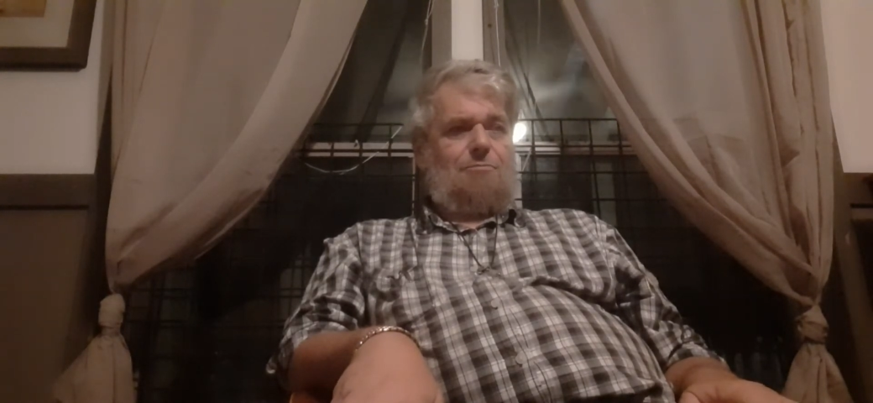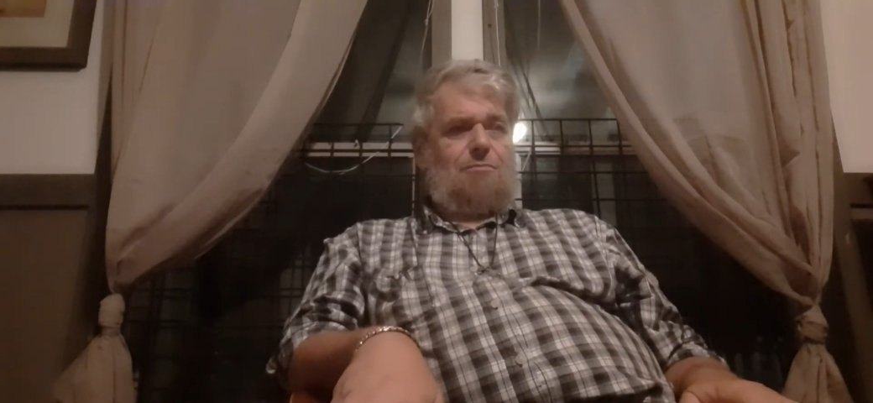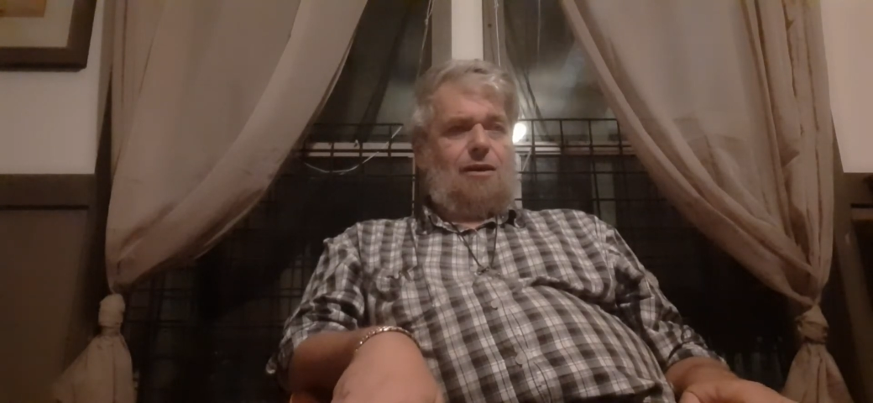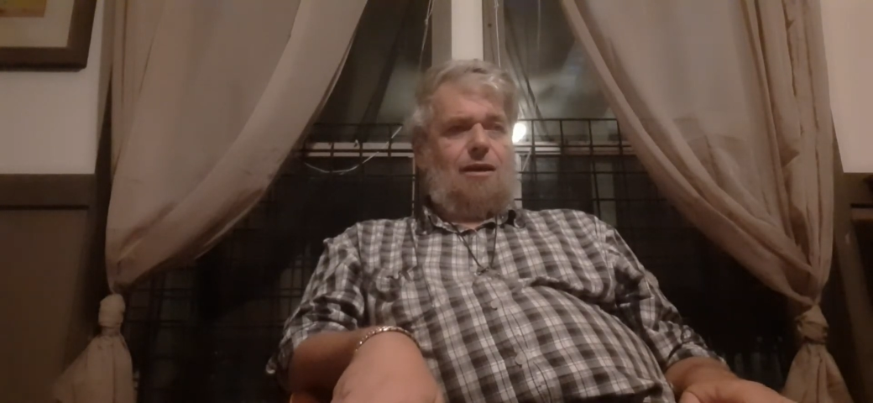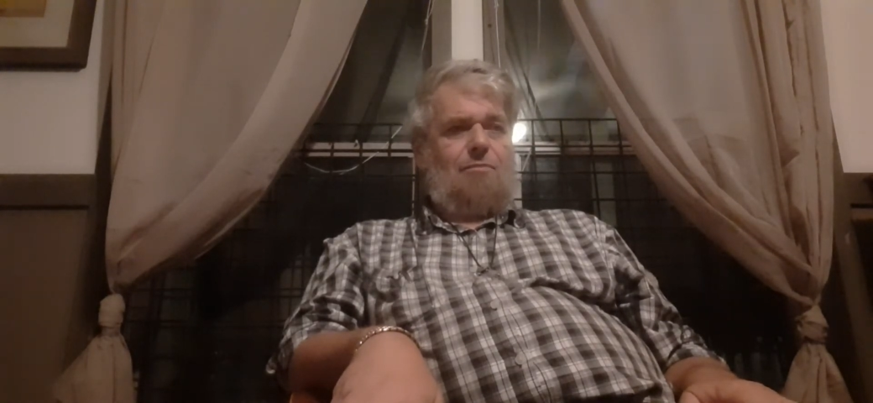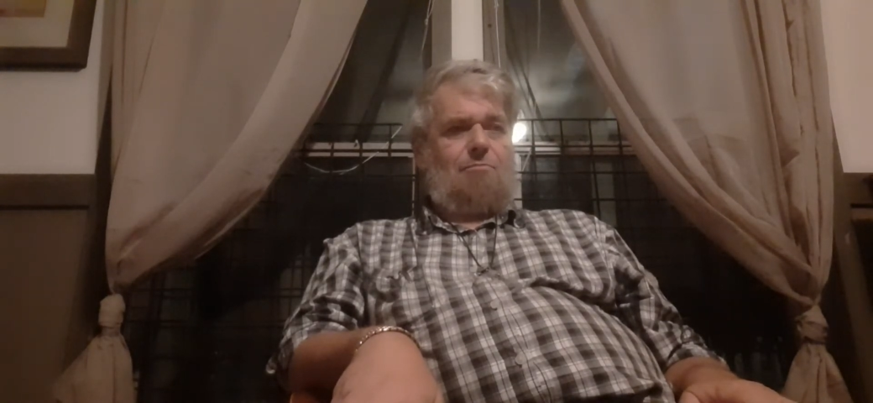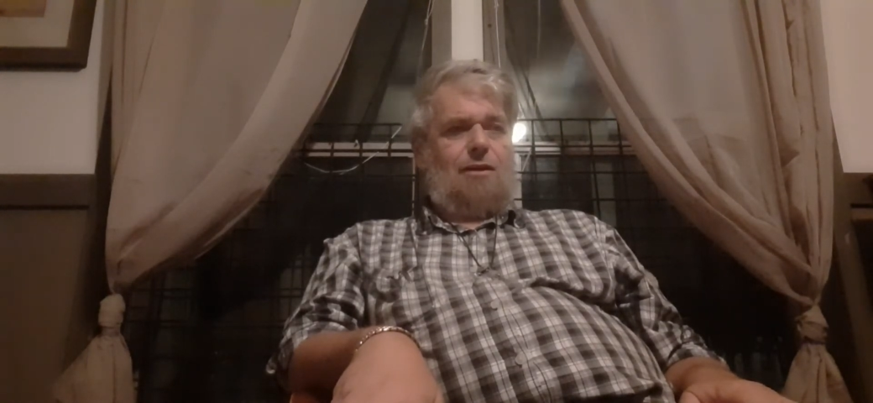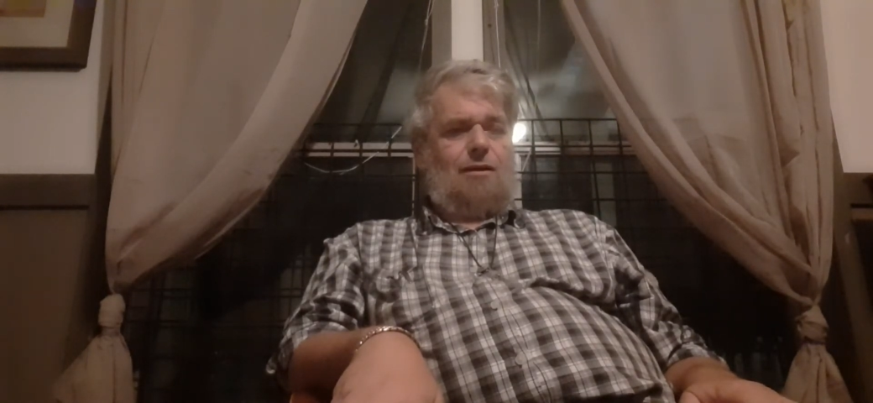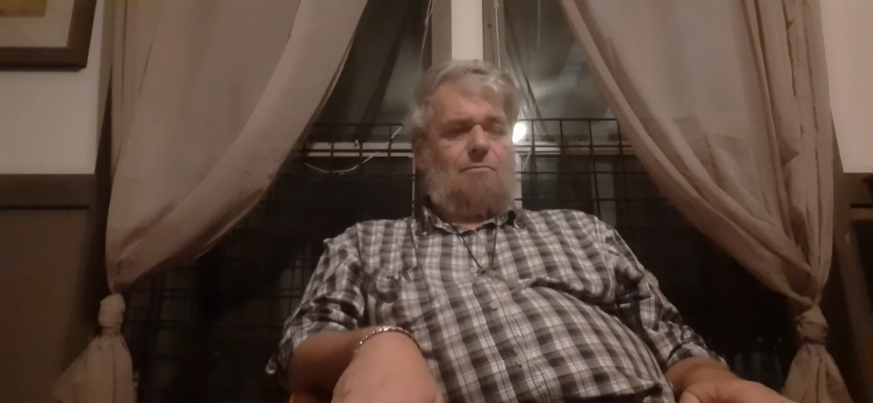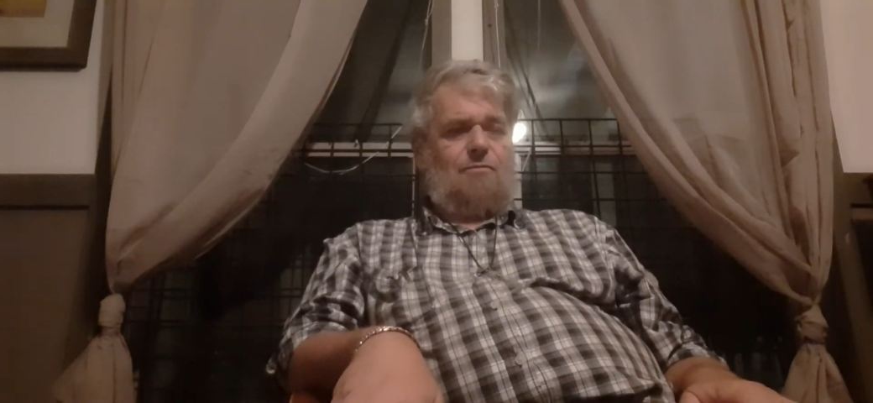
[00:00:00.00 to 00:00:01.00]
become
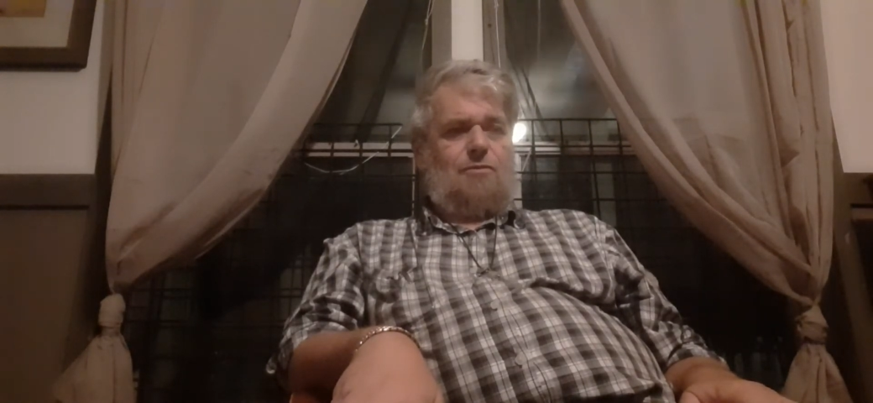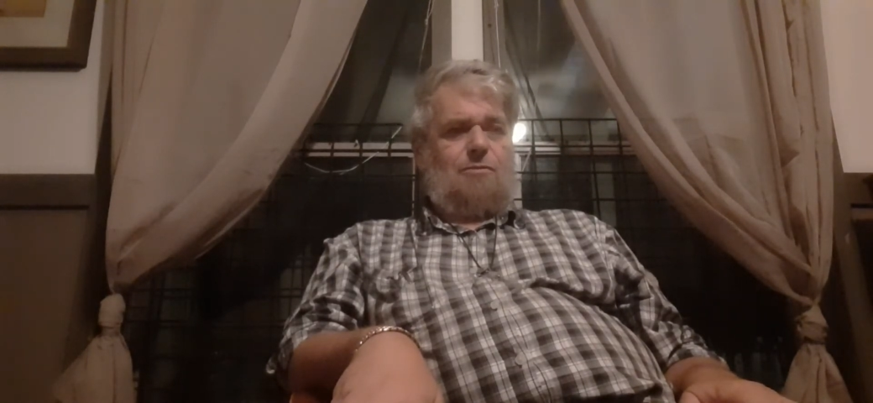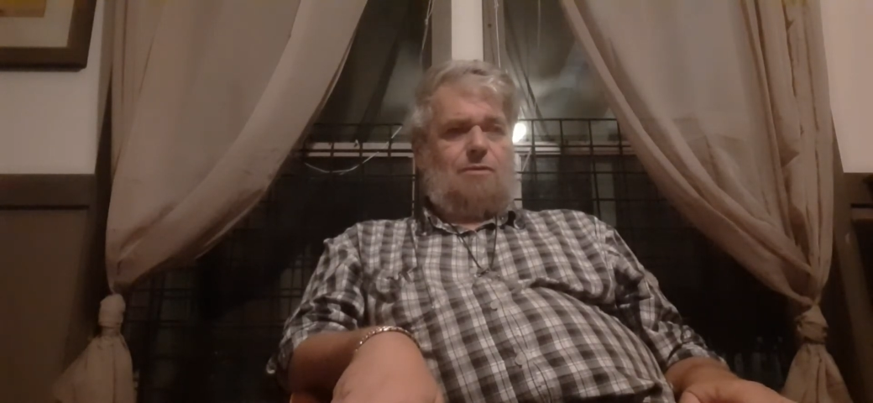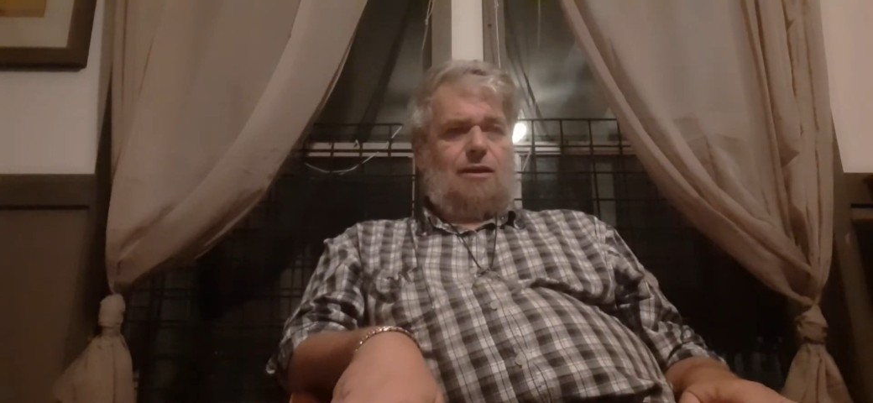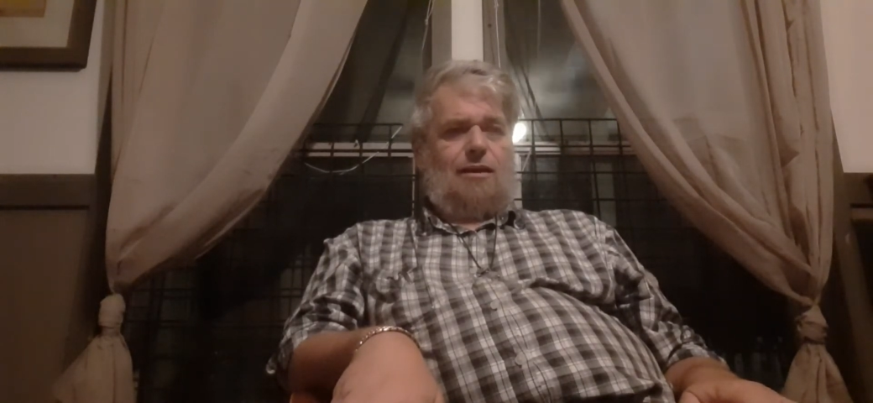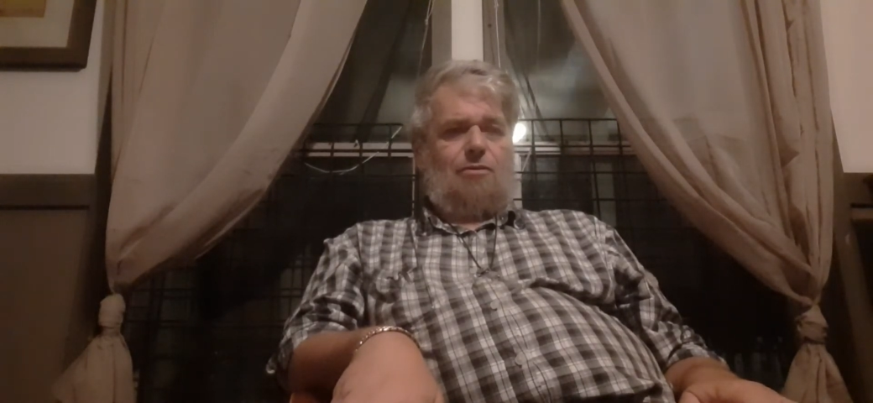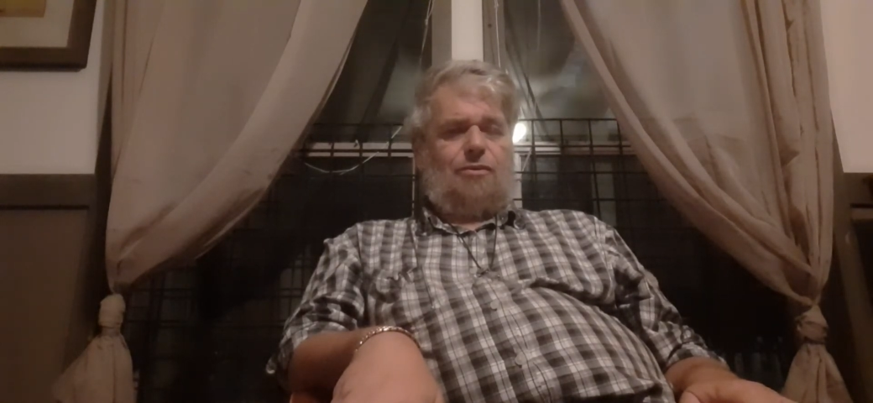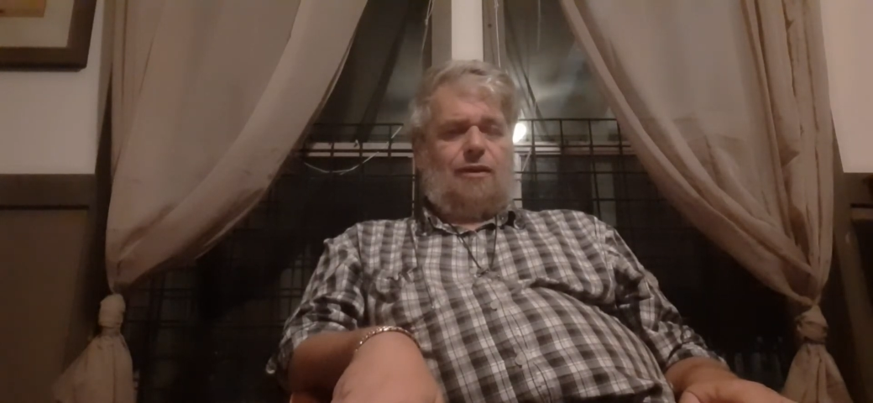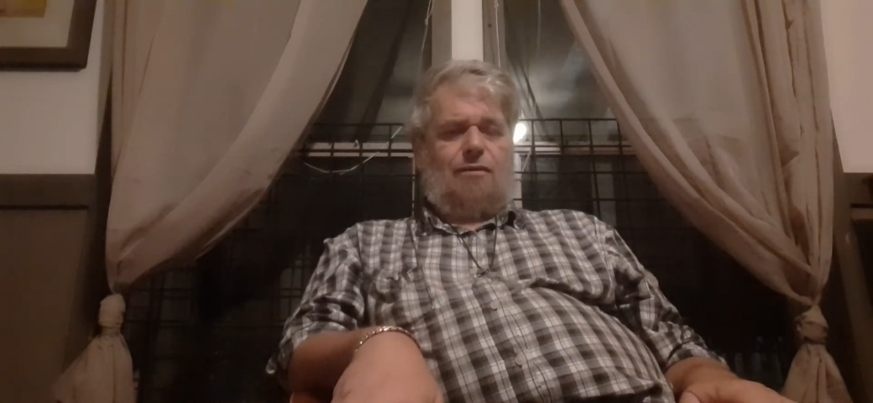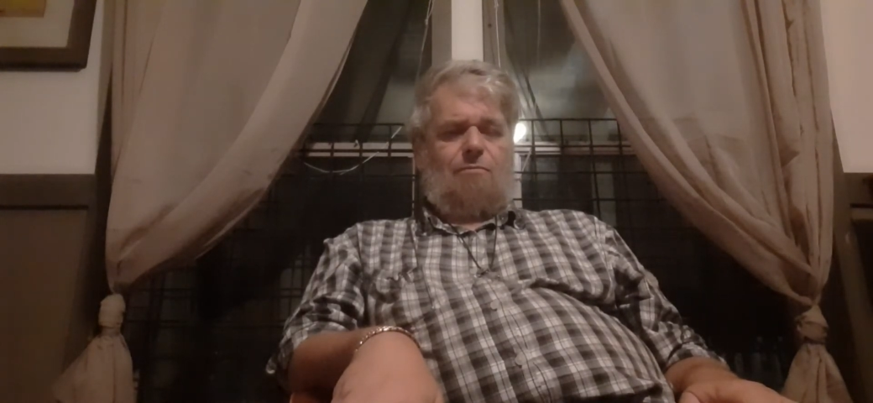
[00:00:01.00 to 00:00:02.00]
comfortable out
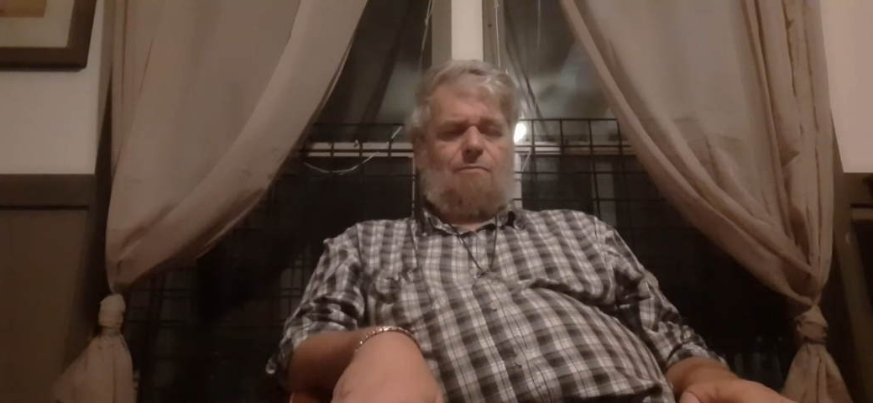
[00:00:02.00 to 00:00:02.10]
there.